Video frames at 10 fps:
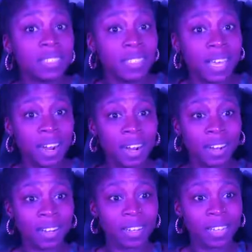that
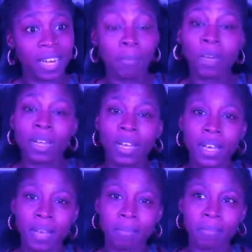I'm
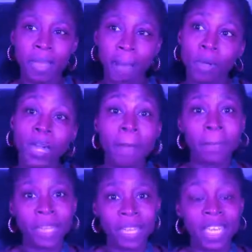gonna
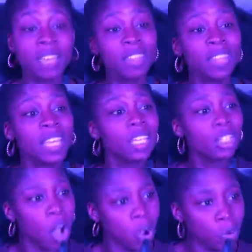meet, even the
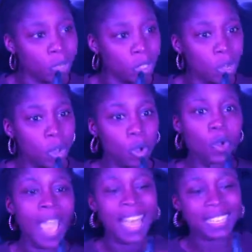adult who
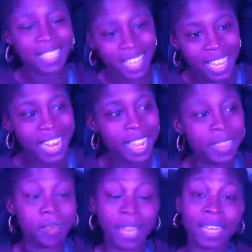has the kid in
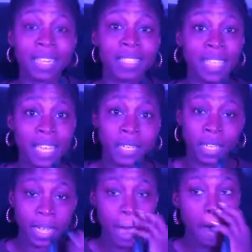them that needs
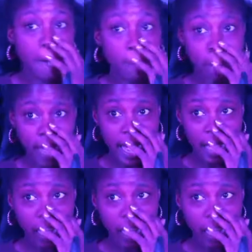healing. But